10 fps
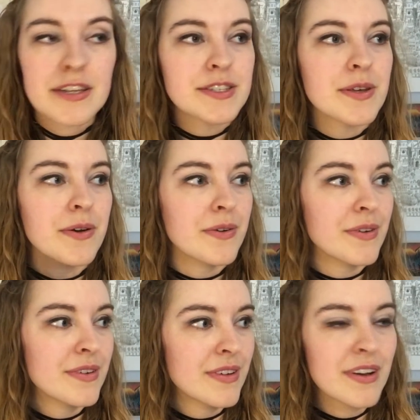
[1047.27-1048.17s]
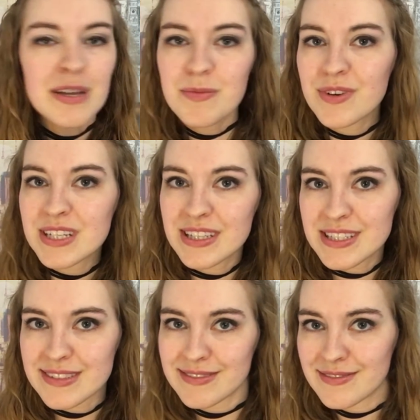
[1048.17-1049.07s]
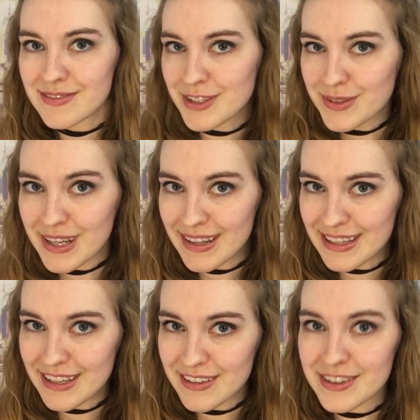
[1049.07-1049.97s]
So I'll get more into this little guy later.